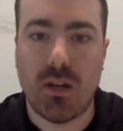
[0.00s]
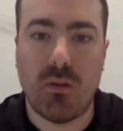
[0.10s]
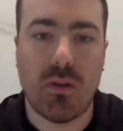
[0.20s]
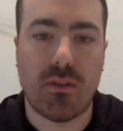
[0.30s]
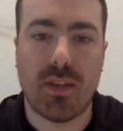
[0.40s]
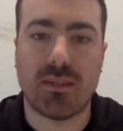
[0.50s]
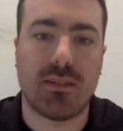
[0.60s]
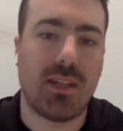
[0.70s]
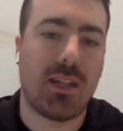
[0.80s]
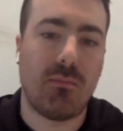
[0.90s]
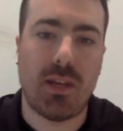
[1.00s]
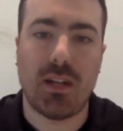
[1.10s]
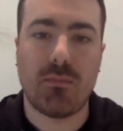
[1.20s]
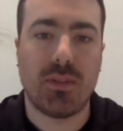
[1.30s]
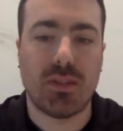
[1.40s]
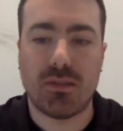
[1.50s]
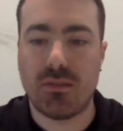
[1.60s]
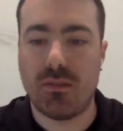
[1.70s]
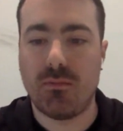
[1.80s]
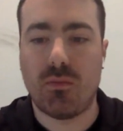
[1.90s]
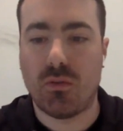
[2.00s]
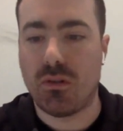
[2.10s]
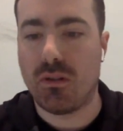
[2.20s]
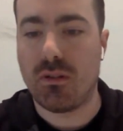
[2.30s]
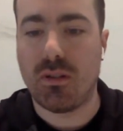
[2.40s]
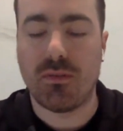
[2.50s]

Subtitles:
whether that's a ticket management system or